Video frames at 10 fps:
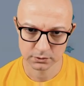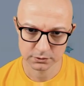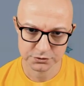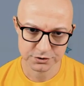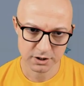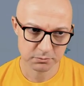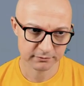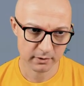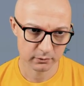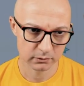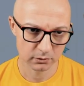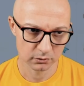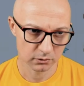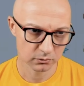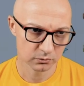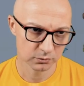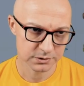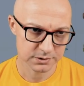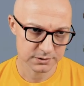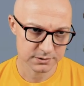the shape of our logo,
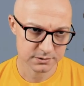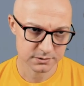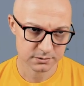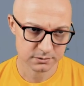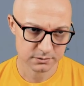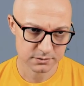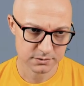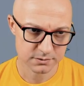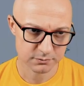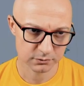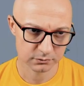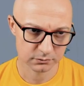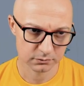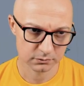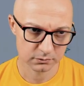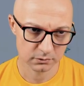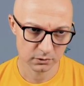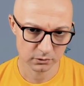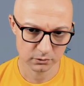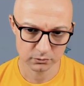which is a small
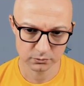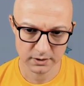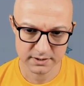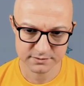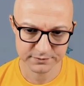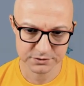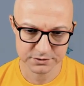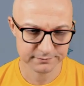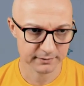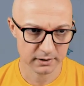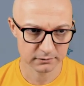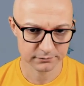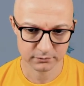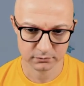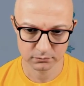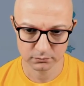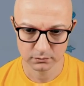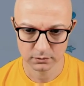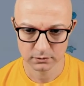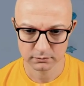logo SVG file, so
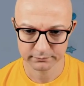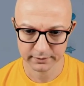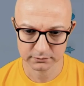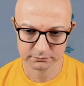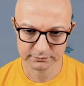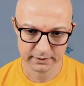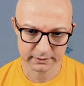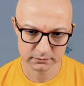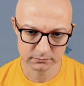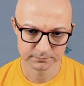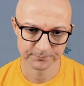vector file.